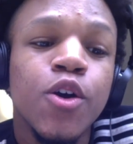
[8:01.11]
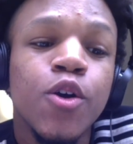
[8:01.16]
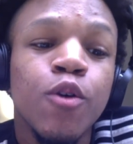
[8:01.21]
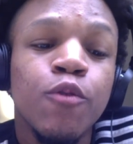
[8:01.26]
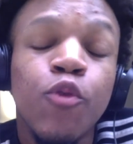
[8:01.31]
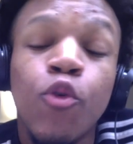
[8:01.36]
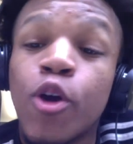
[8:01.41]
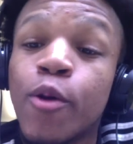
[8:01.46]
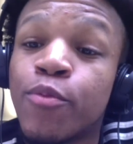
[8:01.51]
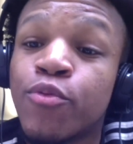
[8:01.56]

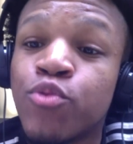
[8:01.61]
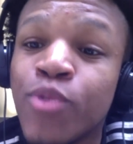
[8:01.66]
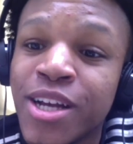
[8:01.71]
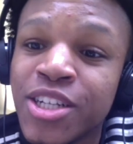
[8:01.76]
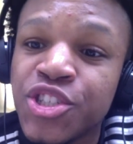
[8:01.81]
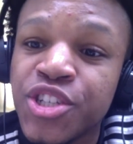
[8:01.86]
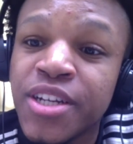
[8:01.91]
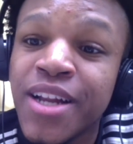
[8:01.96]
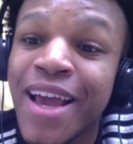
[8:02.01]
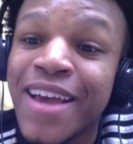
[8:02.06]
for
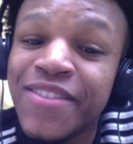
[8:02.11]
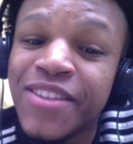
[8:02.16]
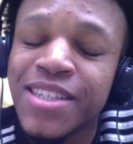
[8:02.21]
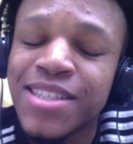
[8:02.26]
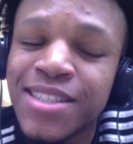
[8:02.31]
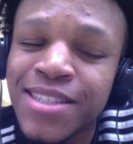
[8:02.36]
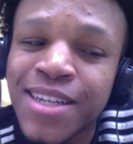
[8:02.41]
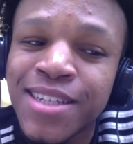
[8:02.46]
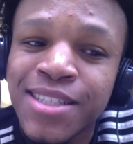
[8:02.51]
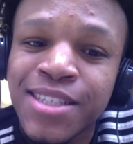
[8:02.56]
oppression and the
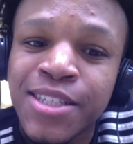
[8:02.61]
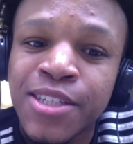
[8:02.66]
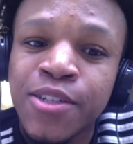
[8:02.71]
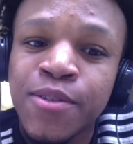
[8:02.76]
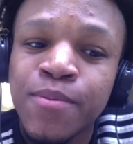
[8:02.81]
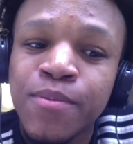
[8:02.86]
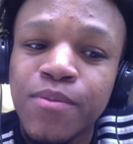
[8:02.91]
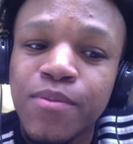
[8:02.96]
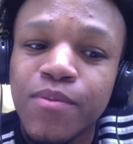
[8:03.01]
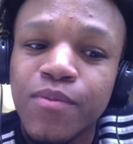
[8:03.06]

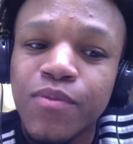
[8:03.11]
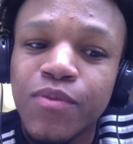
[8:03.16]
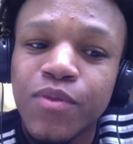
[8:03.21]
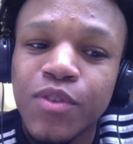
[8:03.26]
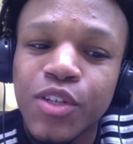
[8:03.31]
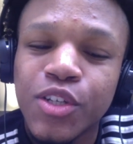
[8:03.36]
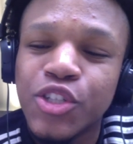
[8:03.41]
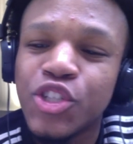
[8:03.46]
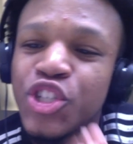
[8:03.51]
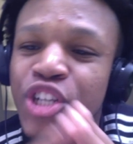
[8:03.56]
system
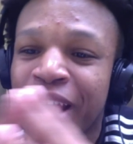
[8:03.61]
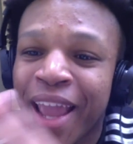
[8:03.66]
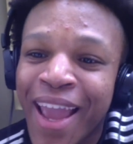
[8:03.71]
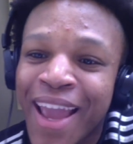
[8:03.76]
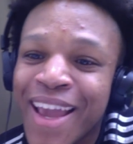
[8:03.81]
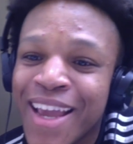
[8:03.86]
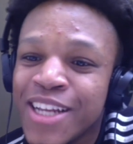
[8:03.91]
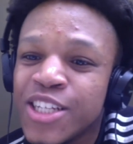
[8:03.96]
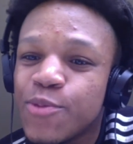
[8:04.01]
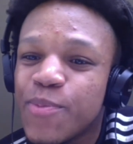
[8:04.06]

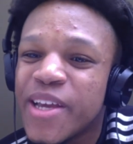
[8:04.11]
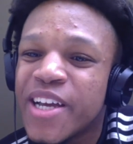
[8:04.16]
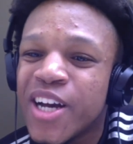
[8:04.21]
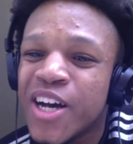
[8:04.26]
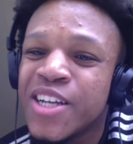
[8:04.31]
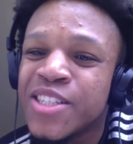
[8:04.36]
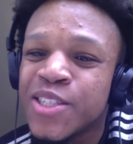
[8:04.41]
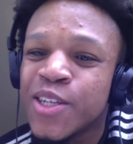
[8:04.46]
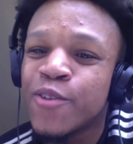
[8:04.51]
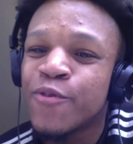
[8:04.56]
change
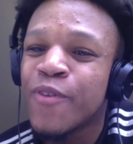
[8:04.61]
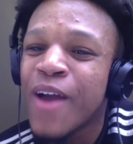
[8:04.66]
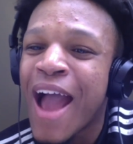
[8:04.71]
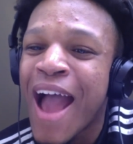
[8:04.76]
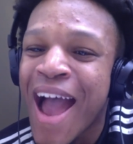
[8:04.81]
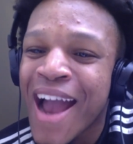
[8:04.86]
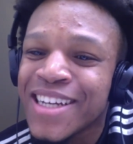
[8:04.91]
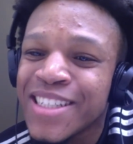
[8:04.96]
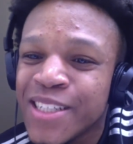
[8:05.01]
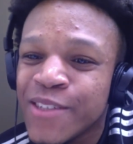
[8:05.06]
because of
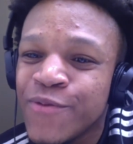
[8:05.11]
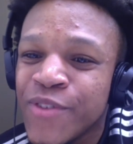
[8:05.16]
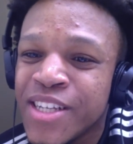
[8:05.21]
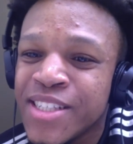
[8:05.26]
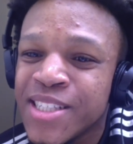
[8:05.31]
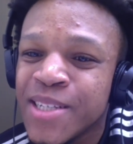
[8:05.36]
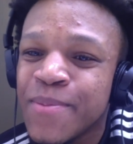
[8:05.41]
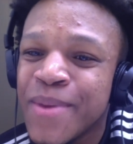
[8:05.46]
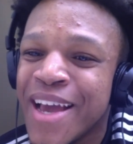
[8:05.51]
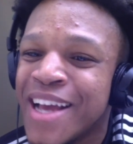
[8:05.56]

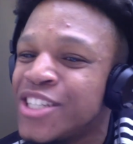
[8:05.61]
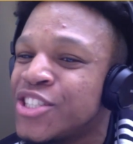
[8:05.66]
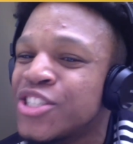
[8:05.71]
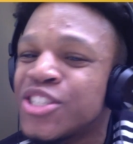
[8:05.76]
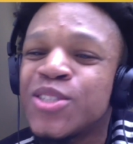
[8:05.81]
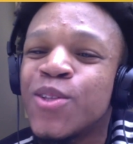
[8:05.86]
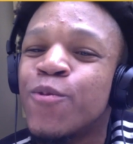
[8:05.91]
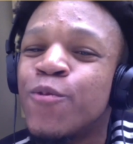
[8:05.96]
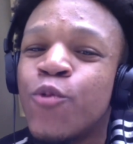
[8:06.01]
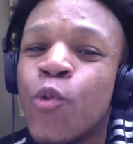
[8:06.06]
activism and
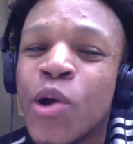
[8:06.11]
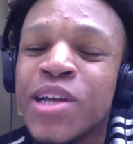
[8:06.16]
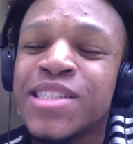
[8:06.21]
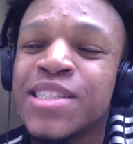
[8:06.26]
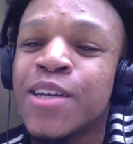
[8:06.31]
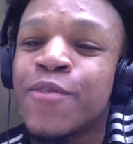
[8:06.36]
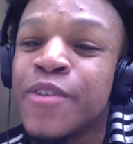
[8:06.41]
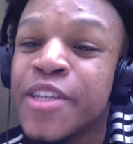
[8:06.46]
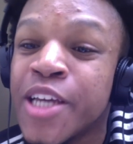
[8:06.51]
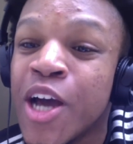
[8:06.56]
just the voice
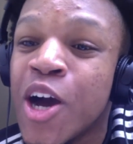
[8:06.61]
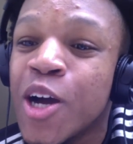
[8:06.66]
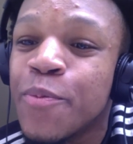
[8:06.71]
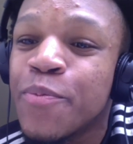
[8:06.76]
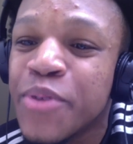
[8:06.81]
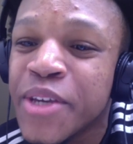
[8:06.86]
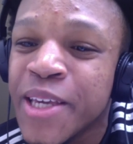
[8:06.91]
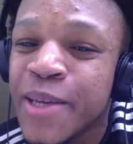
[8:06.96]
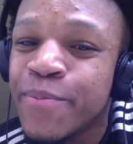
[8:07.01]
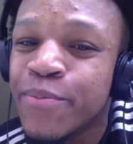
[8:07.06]
of young
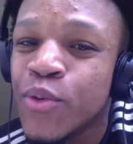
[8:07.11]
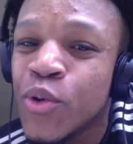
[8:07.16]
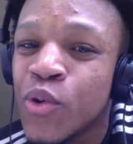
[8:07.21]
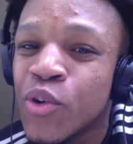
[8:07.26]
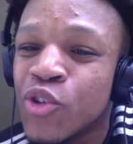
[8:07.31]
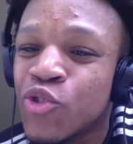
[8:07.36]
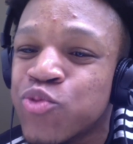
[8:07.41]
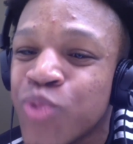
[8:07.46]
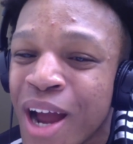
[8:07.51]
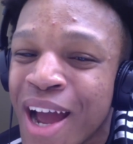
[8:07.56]
people
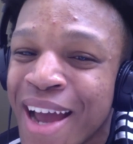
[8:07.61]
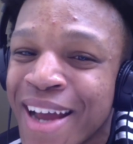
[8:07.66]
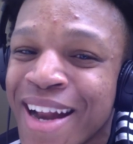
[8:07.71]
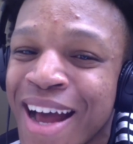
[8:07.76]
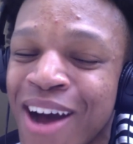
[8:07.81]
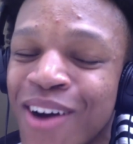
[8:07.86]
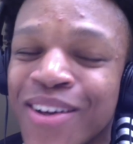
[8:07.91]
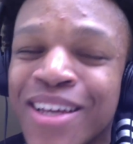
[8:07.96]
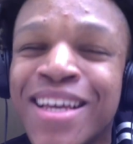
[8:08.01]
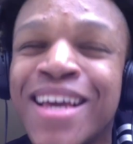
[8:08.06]
crying
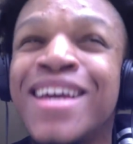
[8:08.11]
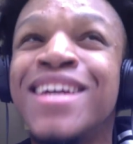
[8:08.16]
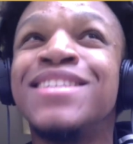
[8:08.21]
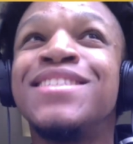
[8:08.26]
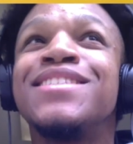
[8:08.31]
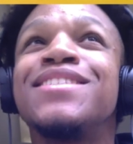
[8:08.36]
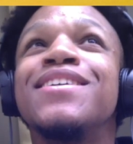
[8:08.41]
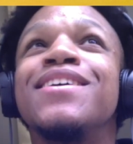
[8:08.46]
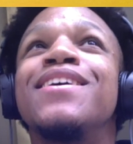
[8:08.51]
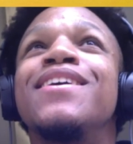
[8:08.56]
out.
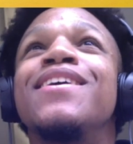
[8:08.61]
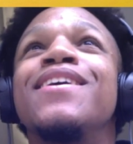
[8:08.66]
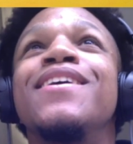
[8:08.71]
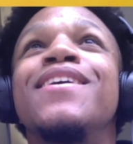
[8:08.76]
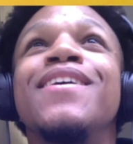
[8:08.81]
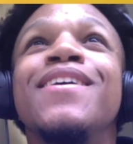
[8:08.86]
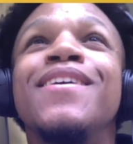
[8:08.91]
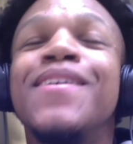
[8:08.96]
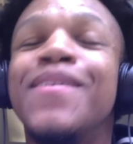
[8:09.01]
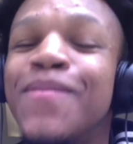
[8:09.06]

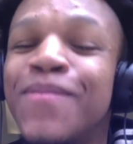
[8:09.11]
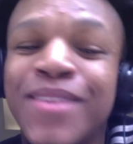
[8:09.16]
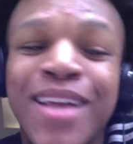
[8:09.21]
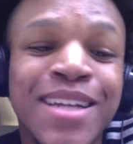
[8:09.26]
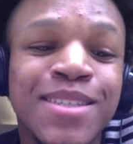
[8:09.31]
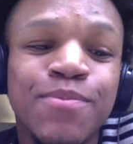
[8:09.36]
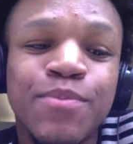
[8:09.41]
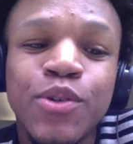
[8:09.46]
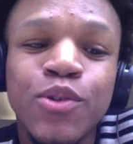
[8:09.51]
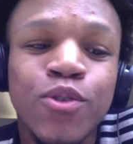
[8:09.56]

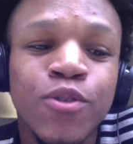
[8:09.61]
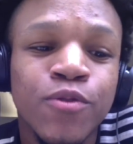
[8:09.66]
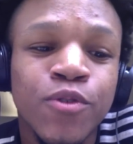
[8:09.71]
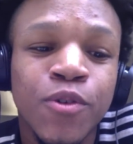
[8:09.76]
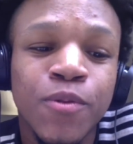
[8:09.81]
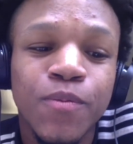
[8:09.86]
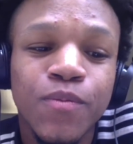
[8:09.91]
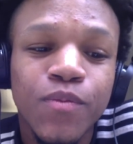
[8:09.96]
That's beautiful.